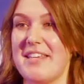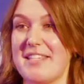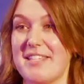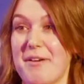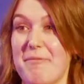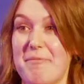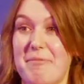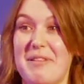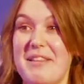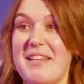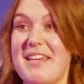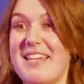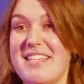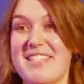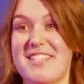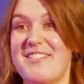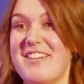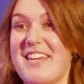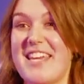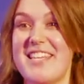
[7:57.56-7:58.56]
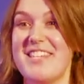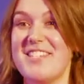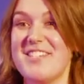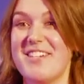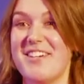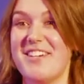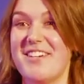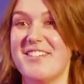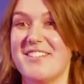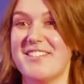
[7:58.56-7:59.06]
complete
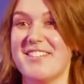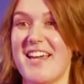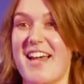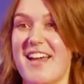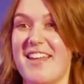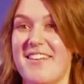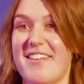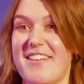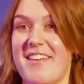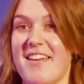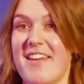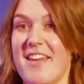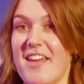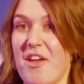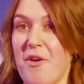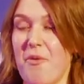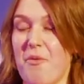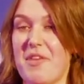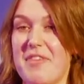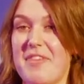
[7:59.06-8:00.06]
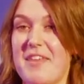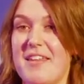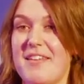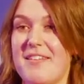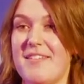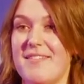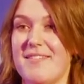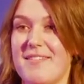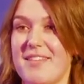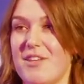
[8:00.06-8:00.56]
strangers, and
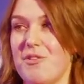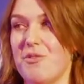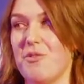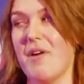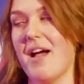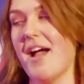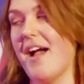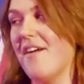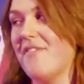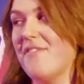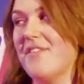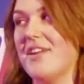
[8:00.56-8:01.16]
within, you know, half an